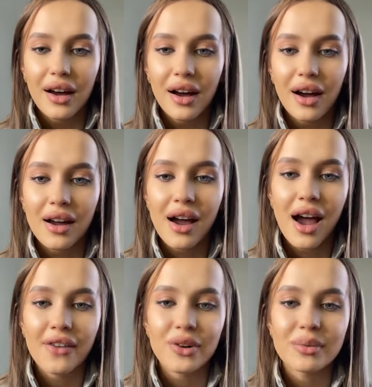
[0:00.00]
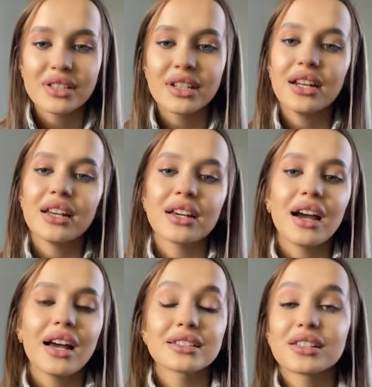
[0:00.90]
Uh, hi from Australia,
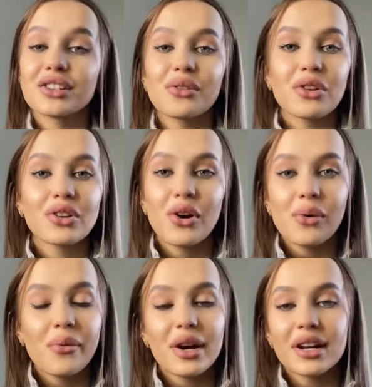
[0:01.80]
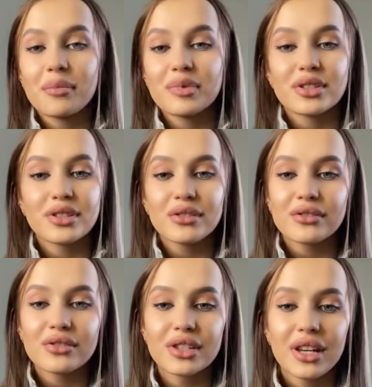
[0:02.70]
guys. Hello, hello. I'm very happy to see you
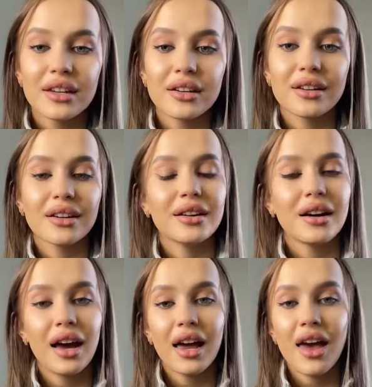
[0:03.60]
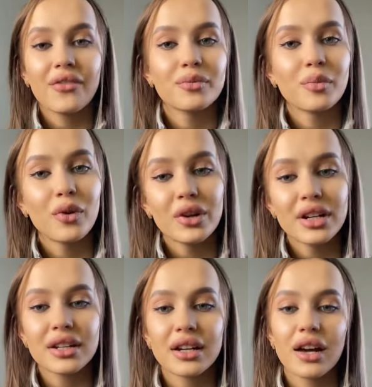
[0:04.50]
today. Uh, I have
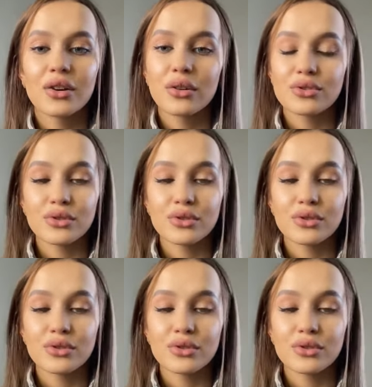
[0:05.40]
morning. I go